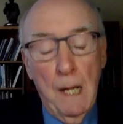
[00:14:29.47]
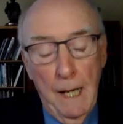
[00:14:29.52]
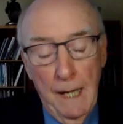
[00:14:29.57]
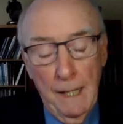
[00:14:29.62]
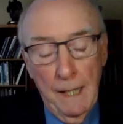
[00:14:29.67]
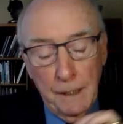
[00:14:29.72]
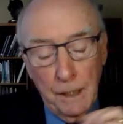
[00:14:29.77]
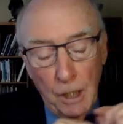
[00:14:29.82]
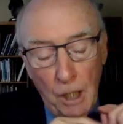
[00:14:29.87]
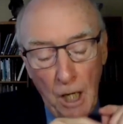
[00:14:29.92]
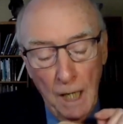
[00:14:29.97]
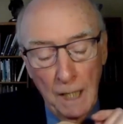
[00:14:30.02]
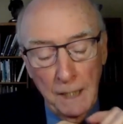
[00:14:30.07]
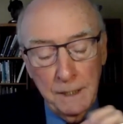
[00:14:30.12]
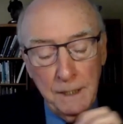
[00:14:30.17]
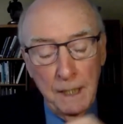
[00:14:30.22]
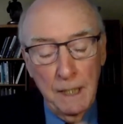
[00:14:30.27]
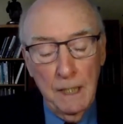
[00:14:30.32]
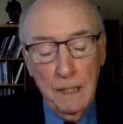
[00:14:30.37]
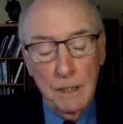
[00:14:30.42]
And
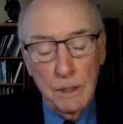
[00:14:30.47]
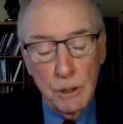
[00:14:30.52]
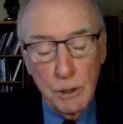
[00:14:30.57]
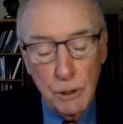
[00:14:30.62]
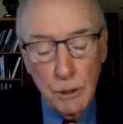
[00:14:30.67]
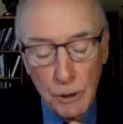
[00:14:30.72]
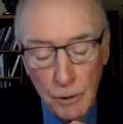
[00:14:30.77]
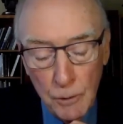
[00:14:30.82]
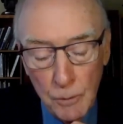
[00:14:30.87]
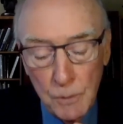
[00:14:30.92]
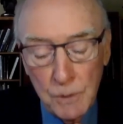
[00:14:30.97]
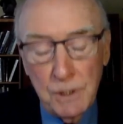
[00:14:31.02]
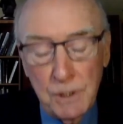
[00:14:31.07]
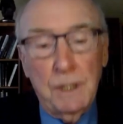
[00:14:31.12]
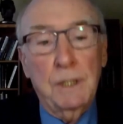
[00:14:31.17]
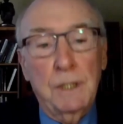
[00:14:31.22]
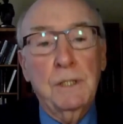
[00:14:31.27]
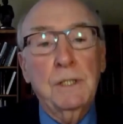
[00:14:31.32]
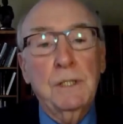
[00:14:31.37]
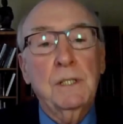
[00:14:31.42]
God
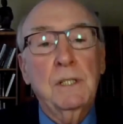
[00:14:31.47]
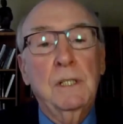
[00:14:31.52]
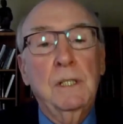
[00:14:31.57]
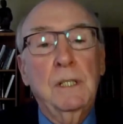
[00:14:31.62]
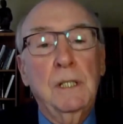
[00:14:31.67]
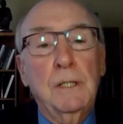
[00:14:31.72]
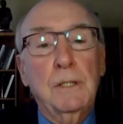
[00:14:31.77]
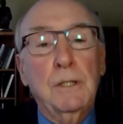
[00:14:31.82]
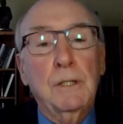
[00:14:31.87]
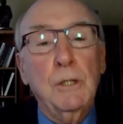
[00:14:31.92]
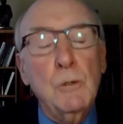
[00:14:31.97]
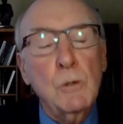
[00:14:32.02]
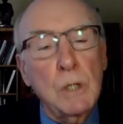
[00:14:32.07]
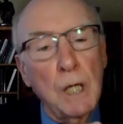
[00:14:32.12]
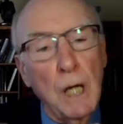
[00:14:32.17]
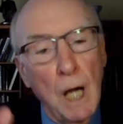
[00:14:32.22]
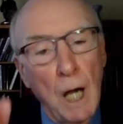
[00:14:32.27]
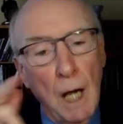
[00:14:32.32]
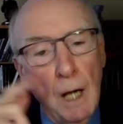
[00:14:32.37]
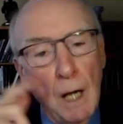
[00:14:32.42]
chooses to
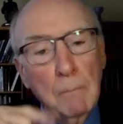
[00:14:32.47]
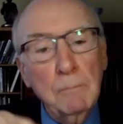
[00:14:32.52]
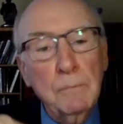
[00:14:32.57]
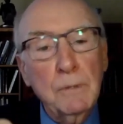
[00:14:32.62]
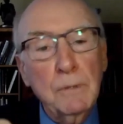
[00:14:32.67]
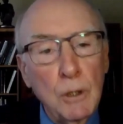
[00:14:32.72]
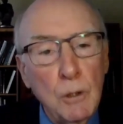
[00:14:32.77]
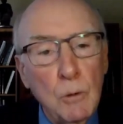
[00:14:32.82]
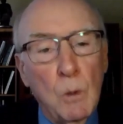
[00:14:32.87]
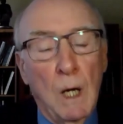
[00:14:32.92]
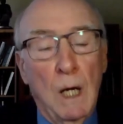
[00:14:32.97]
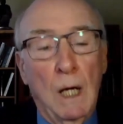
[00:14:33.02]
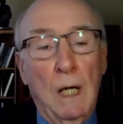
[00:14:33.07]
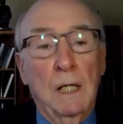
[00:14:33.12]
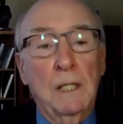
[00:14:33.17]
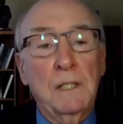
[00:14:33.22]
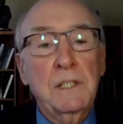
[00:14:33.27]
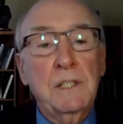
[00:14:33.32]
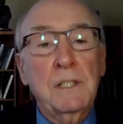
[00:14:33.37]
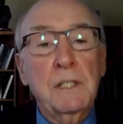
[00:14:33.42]
come to
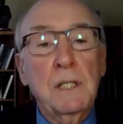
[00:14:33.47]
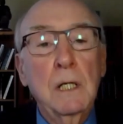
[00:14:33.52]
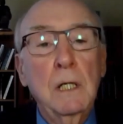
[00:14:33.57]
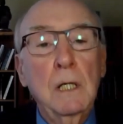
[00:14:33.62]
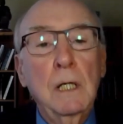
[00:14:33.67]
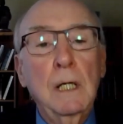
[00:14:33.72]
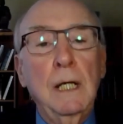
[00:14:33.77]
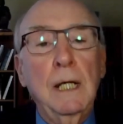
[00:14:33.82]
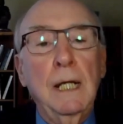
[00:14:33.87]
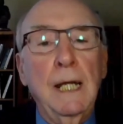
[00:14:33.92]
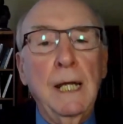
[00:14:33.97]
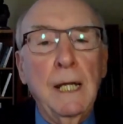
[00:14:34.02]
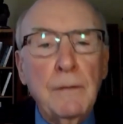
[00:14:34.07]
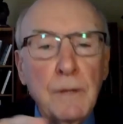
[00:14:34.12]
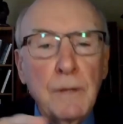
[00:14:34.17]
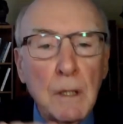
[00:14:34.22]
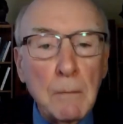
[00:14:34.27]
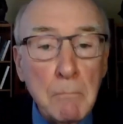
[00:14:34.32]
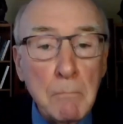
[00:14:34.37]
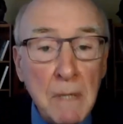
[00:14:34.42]
us
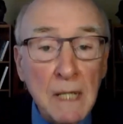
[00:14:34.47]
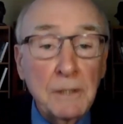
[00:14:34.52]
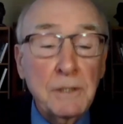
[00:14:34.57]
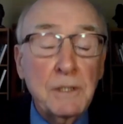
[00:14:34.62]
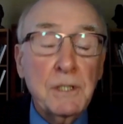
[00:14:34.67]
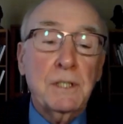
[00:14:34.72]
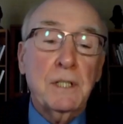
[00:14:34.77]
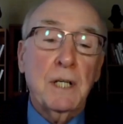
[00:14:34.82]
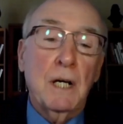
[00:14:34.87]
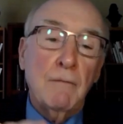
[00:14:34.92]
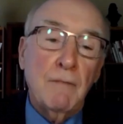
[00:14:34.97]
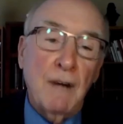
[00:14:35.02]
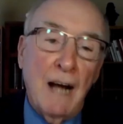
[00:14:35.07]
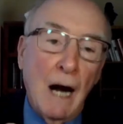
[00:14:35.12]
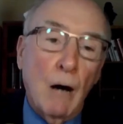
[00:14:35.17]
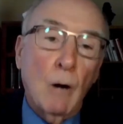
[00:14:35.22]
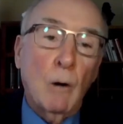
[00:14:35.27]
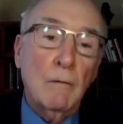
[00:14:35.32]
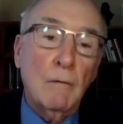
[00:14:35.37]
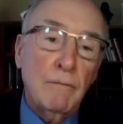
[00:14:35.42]
in the midst of
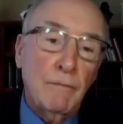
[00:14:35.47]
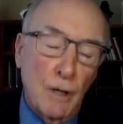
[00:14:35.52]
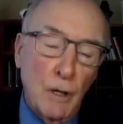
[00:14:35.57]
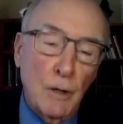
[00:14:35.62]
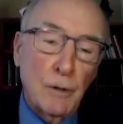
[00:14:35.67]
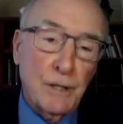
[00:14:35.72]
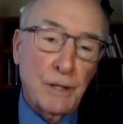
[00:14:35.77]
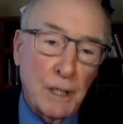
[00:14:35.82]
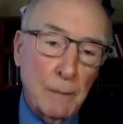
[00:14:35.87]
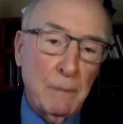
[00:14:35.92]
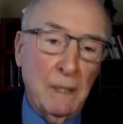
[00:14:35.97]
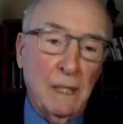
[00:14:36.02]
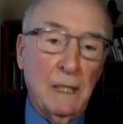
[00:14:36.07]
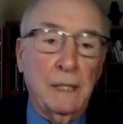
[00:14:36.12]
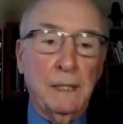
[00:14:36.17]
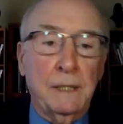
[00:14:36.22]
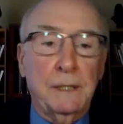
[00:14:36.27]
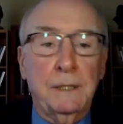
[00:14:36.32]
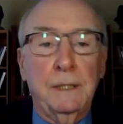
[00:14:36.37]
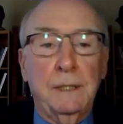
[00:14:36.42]
our
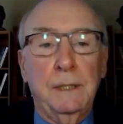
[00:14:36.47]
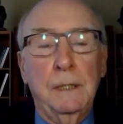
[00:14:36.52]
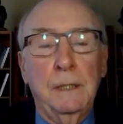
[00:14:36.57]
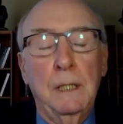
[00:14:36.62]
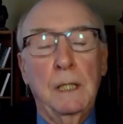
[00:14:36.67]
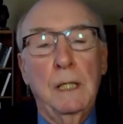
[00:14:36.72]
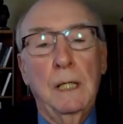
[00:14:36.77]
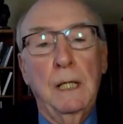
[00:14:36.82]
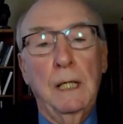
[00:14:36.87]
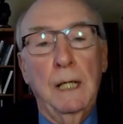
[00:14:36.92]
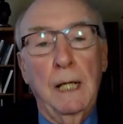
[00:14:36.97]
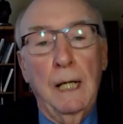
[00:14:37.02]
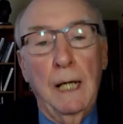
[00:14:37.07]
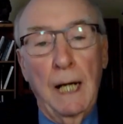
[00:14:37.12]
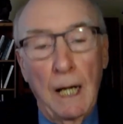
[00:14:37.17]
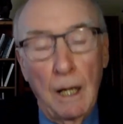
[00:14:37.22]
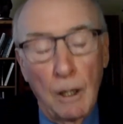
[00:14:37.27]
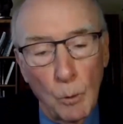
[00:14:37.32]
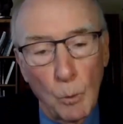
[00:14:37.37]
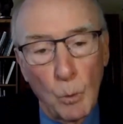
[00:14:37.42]
vulnerability,
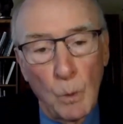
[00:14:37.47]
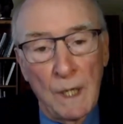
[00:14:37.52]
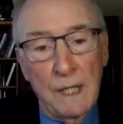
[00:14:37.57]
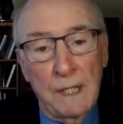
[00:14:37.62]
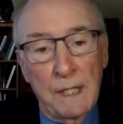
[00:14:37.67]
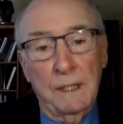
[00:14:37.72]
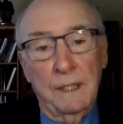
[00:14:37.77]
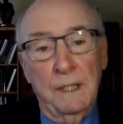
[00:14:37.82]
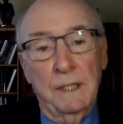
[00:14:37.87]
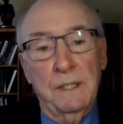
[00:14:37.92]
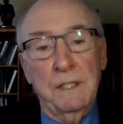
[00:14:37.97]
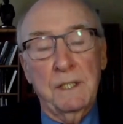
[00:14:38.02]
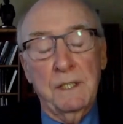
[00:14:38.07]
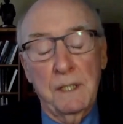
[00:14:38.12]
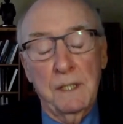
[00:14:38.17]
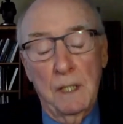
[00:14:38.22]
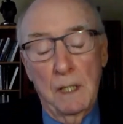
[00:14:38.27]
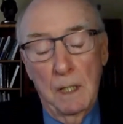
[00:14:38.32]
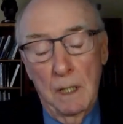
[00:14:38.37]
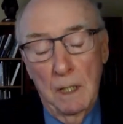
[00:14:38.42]
our
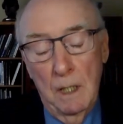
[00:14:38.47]
weakness.